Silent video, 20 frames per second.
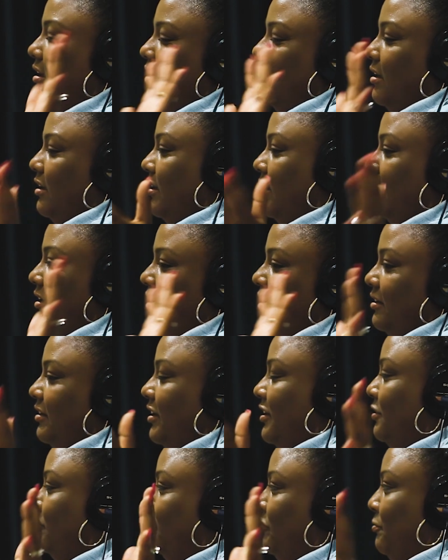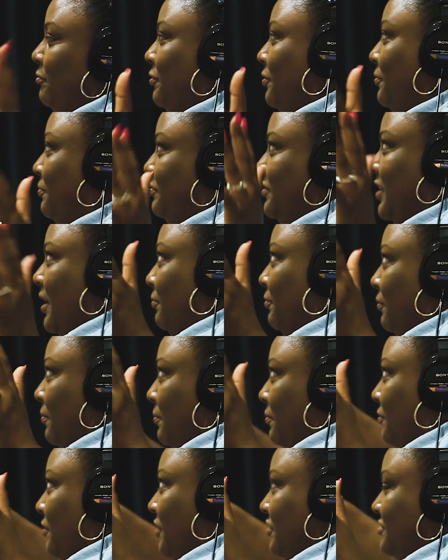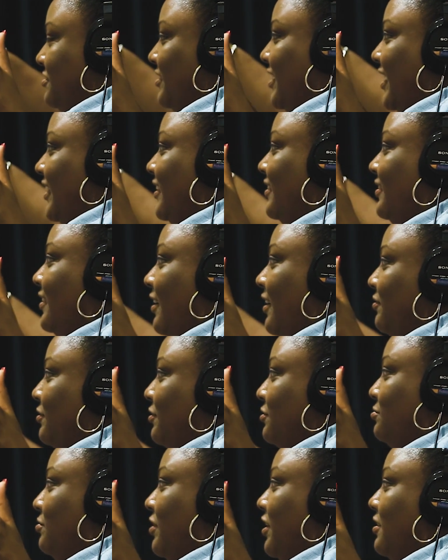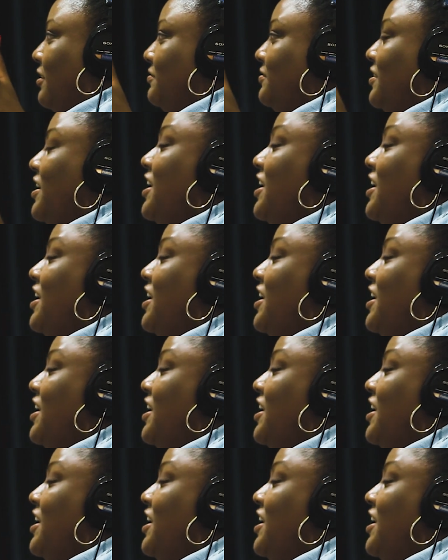From the time we were born to like 11 or 12.